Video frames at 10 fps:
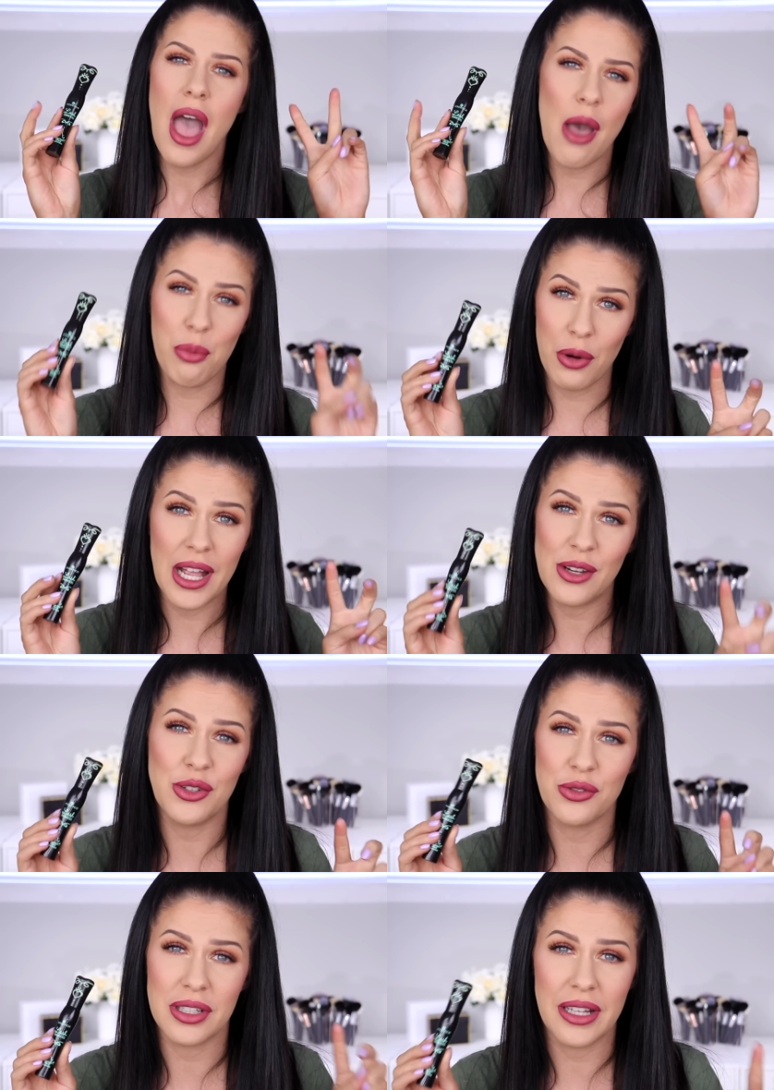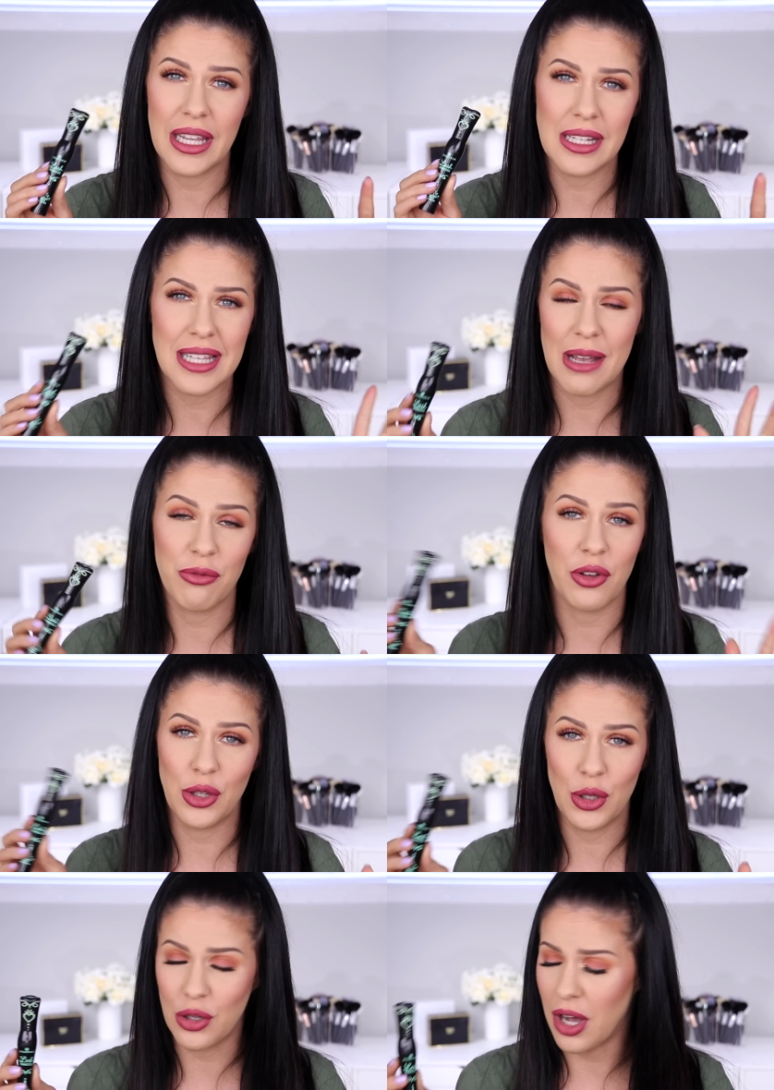a brand new release um, for
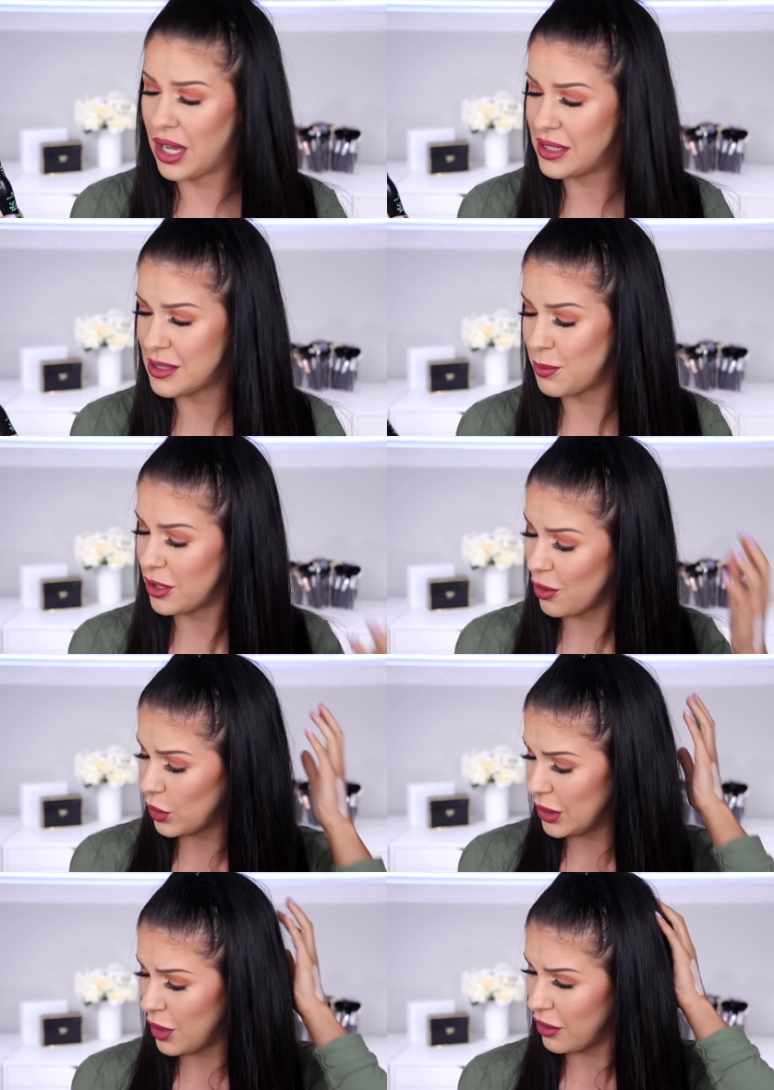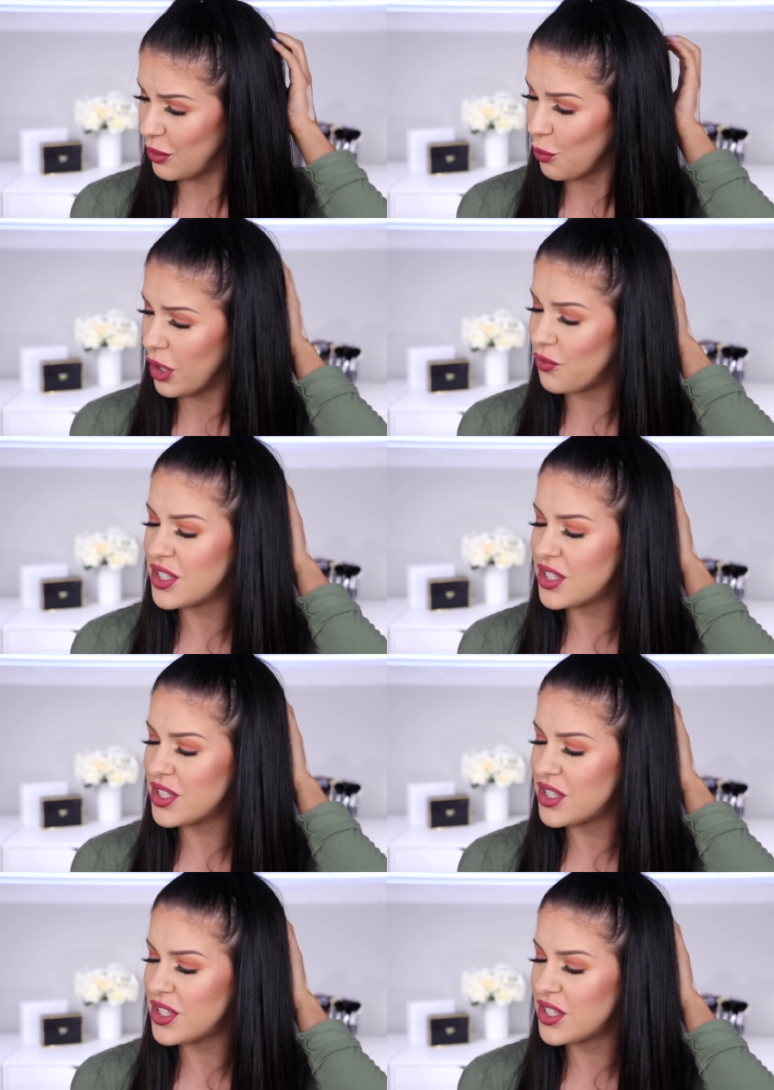you guys, depending on where you are in the world.